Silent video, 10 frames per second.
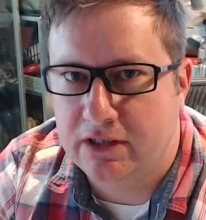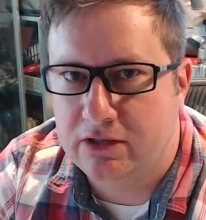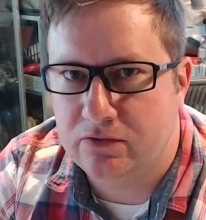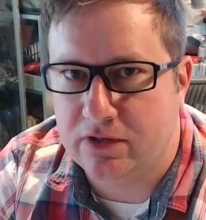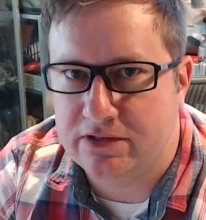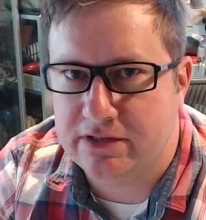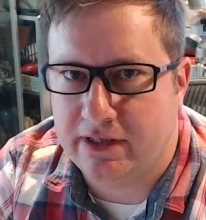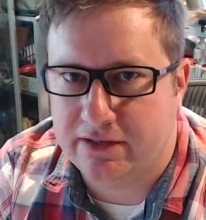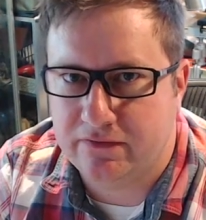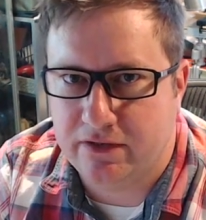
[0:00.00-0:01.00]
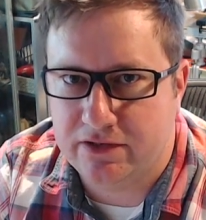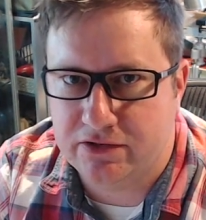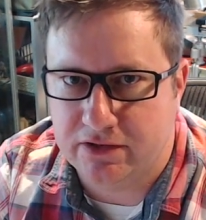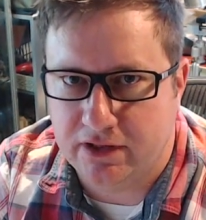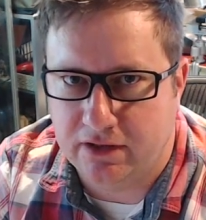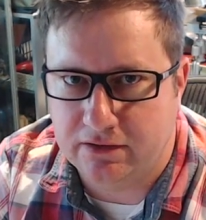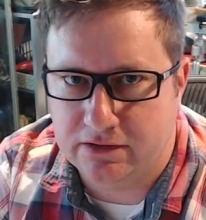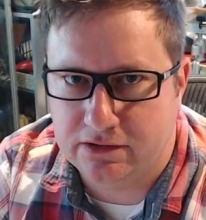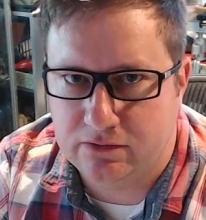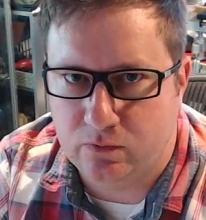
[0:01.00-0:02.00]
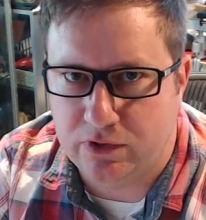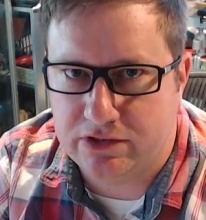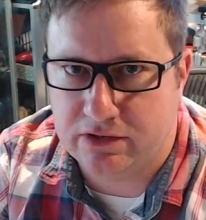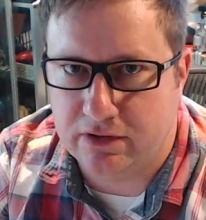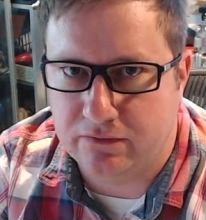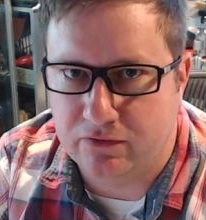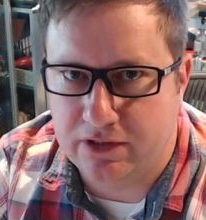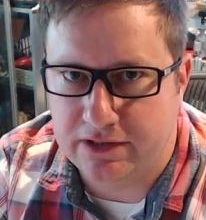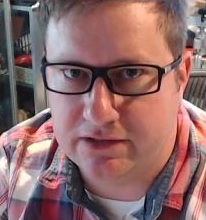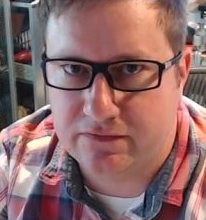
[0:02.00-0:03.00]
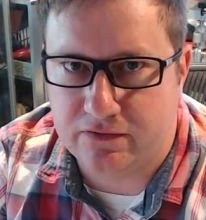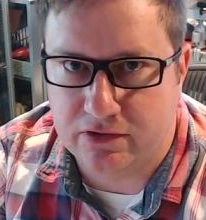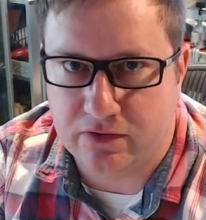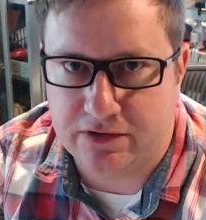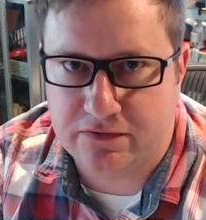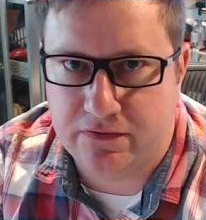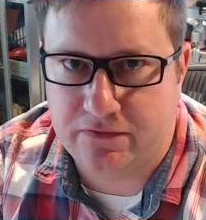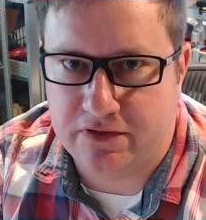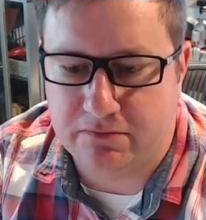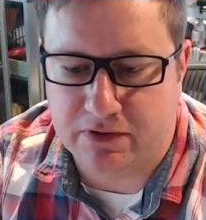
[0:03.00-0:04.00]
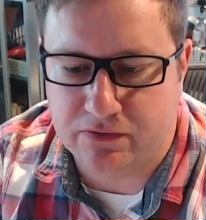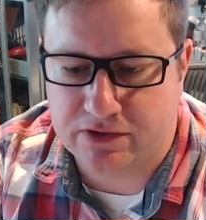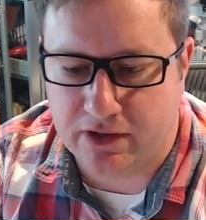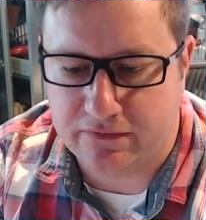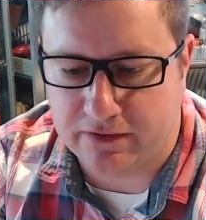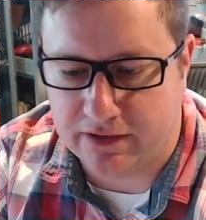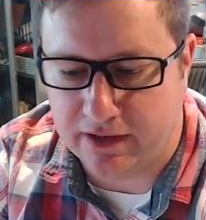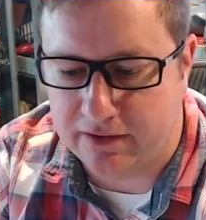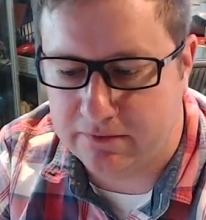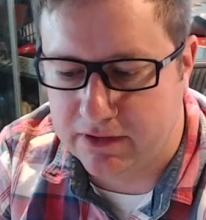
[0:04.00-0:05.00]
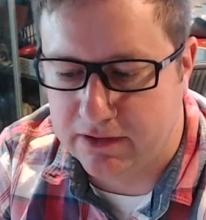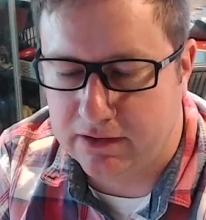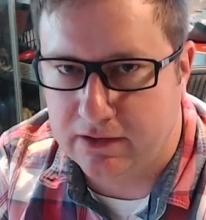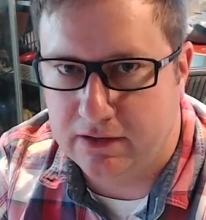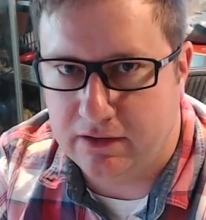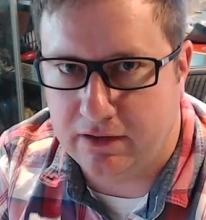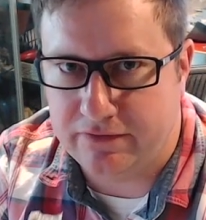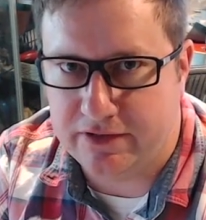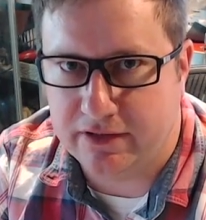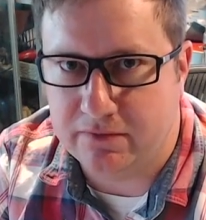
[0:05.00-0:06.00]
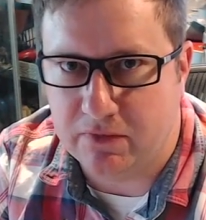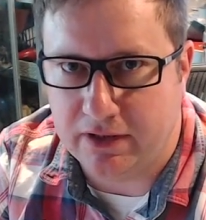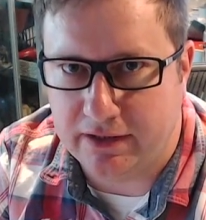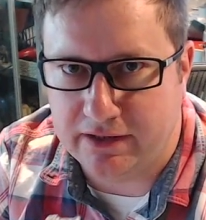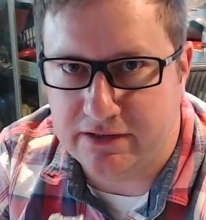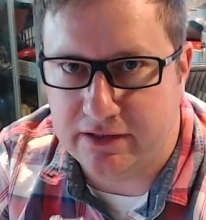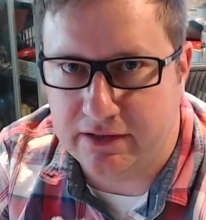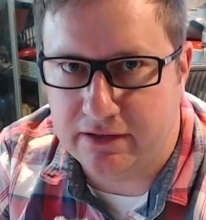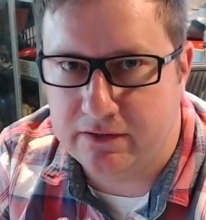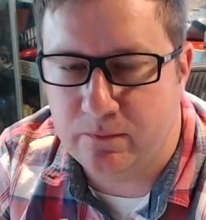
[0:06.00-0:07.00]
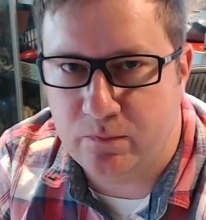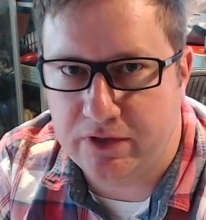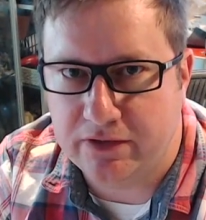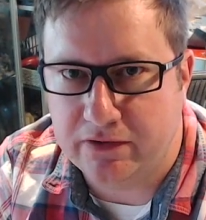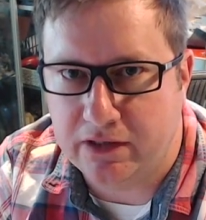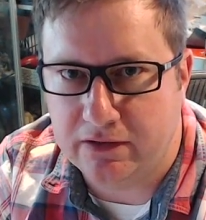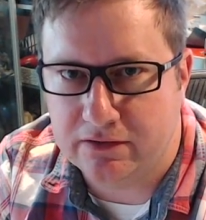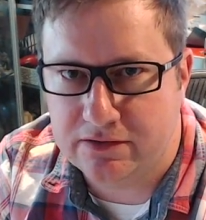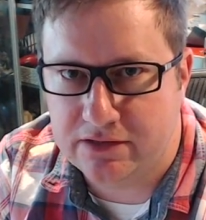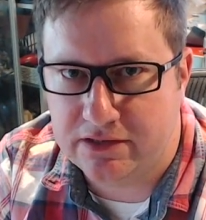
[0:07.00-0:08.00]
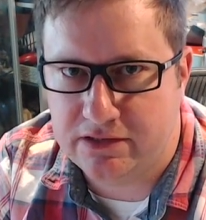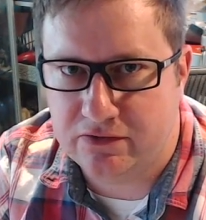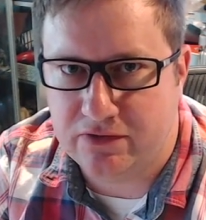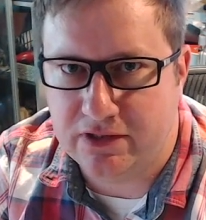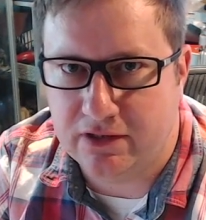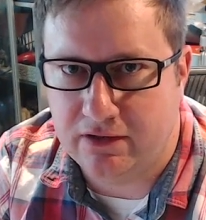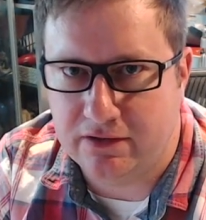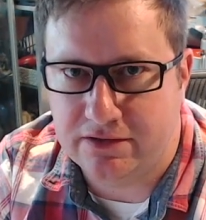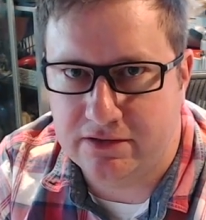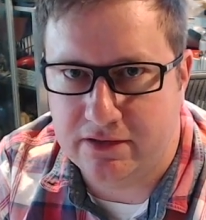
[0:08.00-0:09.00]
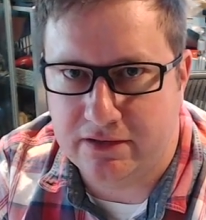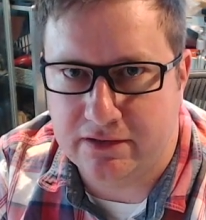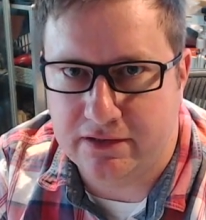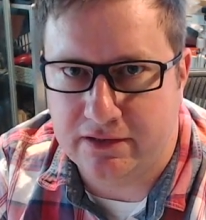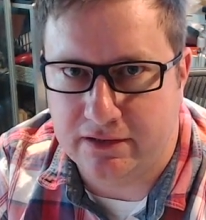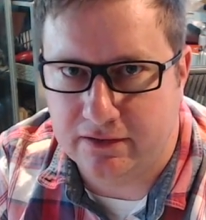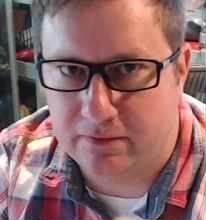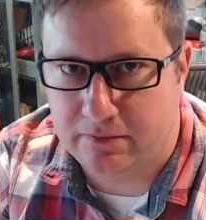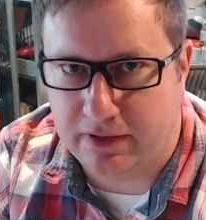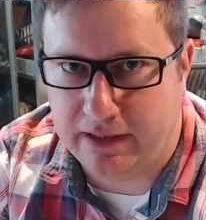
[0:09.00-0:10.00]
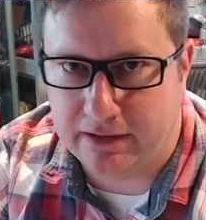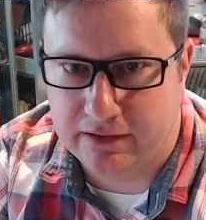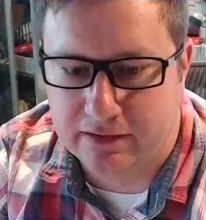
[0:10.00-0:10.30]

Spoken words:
Gruntz activation cards, which I've released for the Gruntz 15mm sci-fi game. I have a deck in my hand here. There are 63 cards in the pack,